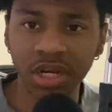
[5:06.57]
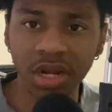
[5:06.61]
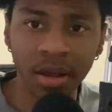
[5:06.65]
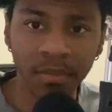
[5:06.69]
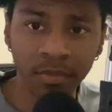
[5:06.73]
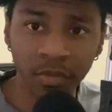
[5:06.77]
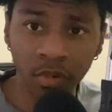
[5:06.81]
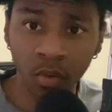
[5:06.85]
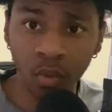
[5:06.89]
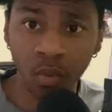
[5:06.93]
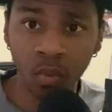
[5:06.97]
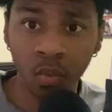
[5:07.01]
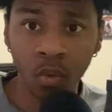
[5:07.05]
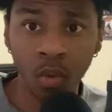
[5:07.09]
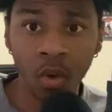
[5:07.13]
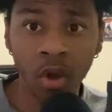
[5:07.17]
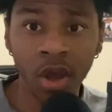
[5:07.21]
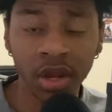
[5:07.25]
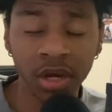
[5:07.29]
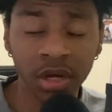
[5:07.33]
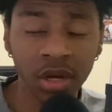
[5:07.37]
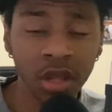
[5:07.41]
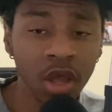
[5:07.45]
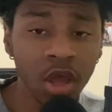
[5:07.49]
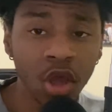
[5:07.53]
Number
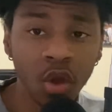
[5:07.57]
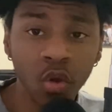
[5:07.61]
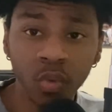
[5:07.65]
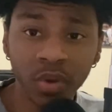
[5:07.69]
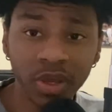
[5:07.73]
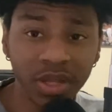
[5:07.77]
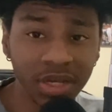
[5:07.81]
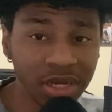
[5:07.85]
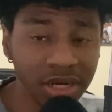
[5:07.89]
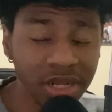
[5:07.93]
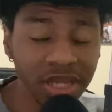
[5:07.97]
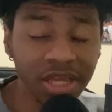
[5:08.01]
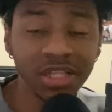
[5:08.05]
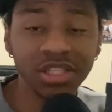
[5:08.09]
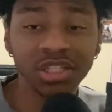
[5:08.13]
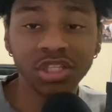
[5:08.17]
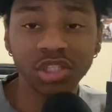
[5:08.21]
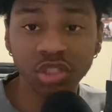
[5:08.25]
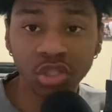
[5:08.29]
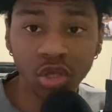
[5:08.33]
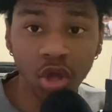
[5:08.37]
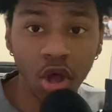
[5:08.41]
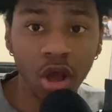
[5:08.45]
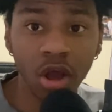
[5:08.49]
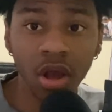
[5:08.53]
one, we need to
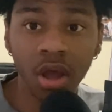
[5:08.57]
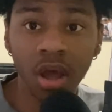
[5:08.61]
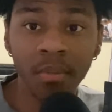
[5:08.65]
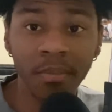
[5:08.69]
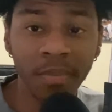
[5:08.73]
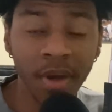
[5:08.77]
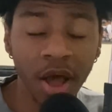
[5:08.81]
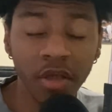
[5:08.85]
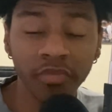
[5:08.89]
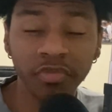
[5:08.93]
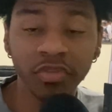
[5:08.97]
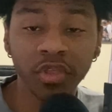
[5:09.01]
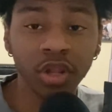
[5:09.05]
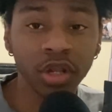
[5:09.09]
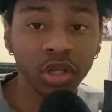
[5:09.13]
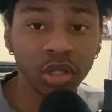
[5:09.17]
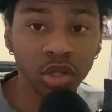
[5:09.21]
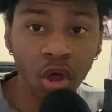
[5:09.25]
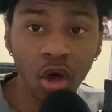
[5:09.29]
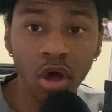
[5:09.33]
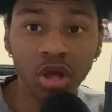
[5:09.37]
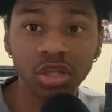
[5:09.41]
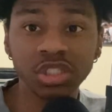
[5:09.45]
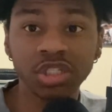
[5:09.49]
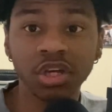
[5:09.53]
talk about the
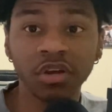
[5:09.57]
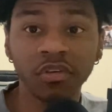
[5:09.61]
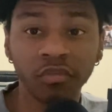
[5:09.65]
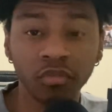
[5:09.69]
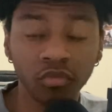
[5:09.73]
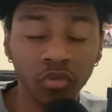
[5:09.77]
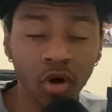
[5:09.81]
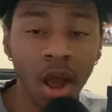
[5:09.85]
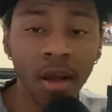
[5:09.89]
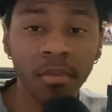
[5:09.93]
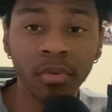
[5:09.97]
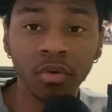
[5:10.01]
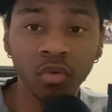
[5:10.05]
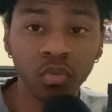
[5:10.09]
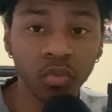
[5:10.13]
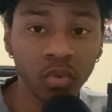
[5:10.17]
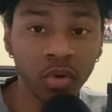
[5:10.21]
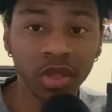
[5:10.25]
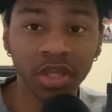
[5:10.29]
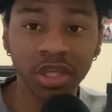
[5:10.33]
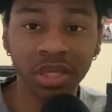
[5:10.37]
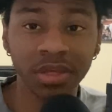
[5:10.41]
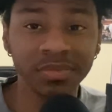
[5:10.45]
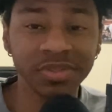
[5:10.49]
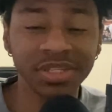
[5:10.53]
loss of Robert
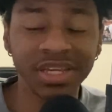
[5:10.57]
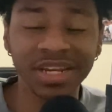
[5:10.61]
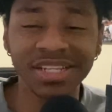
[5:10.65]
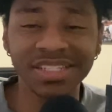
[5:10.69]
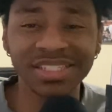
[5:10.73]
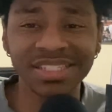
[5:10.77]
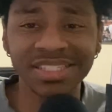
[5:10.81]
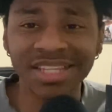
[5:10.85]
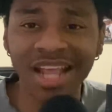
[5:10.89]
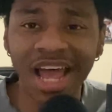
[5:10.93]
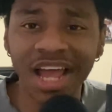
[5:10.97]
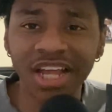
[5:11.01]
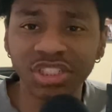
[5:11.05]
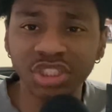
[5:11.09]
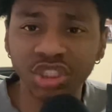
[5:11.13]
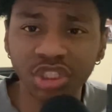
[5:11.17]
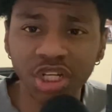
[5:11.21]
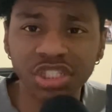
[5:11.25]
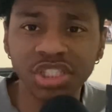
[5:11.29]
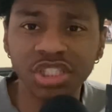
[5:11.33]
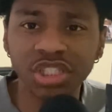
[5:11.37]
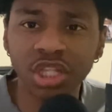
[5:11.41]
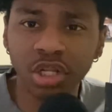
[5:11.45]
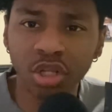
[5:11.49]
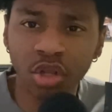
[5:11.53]
Williams. And it's not
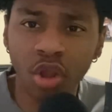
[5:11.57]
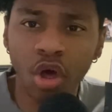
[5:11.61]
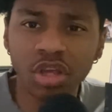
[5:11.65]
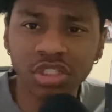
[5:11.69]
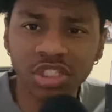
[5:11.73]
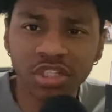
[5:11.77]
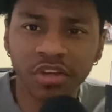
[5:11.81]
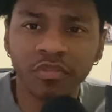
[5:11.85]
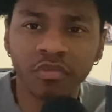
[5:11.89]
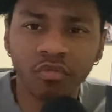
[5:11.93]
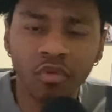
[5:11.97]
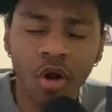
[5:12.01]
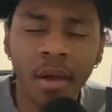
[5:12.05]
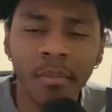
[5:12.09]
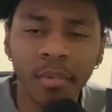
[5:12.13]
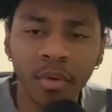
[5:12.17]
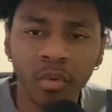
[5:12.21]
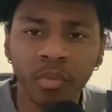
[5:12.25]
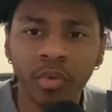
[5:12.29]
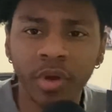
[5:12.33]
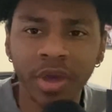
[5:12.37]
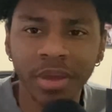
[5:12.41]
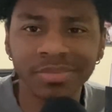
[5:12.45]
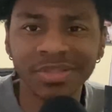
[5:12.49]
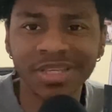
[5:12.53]
just the loss of Robert
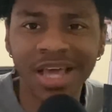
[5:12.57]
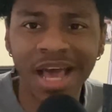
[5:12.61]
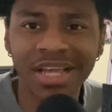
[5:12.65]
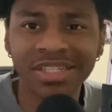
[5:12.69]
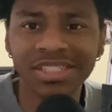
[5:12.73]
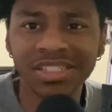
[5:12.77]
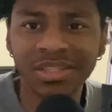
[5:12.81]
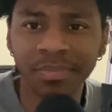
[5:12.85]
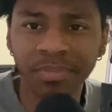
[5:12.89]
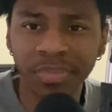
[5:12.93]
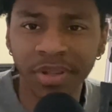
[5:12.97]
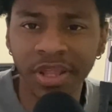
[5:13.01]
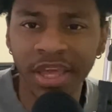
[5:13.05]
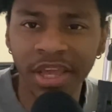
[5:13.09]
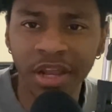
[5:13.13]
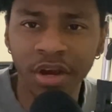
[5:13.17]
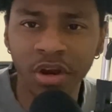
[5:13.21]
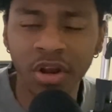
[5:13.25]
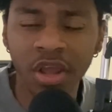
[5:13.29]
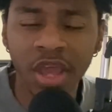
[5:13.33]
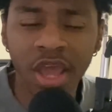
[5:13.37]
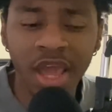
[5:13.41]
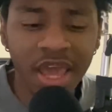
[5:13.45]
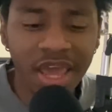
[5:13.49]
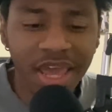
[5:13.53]
Williams as the player.